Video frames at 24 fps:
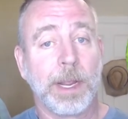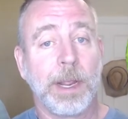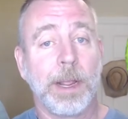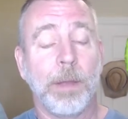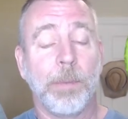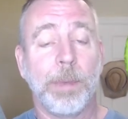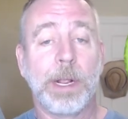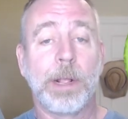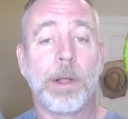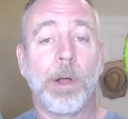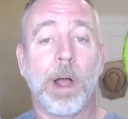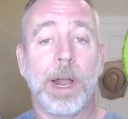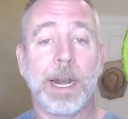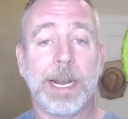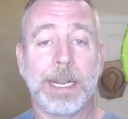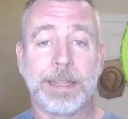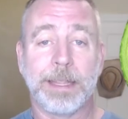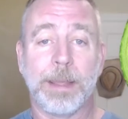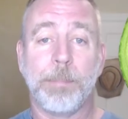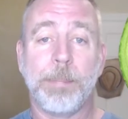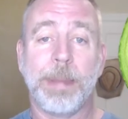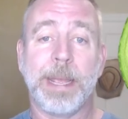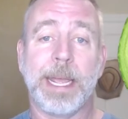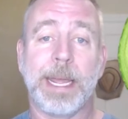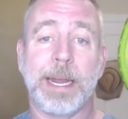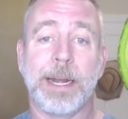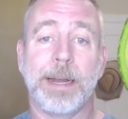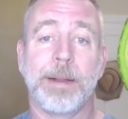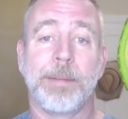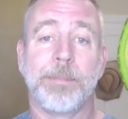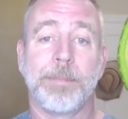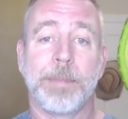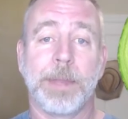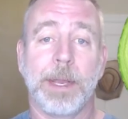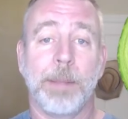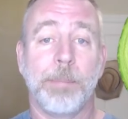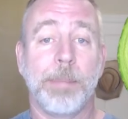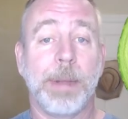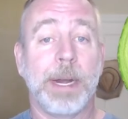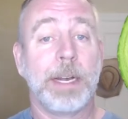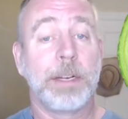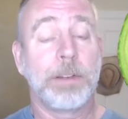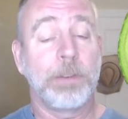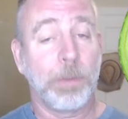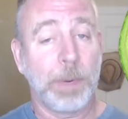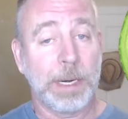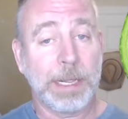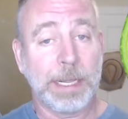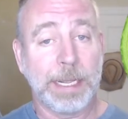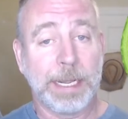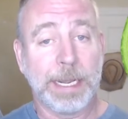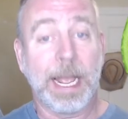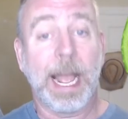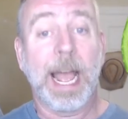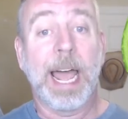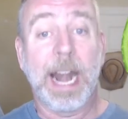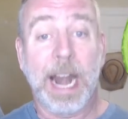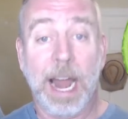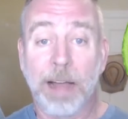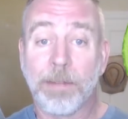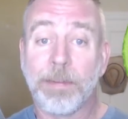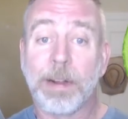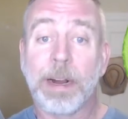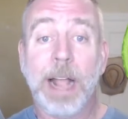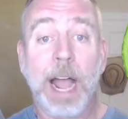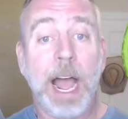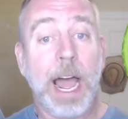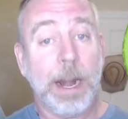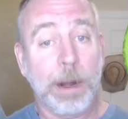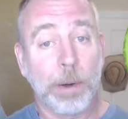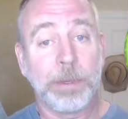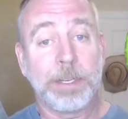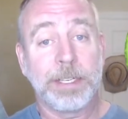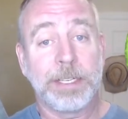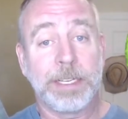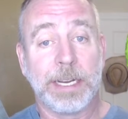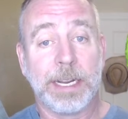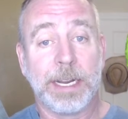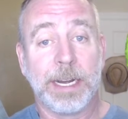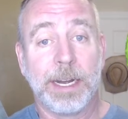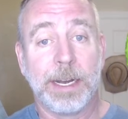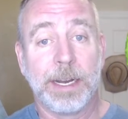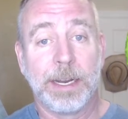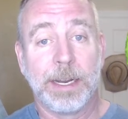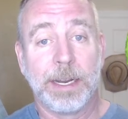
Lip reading: We call it the pit, but it's really an avocado seed.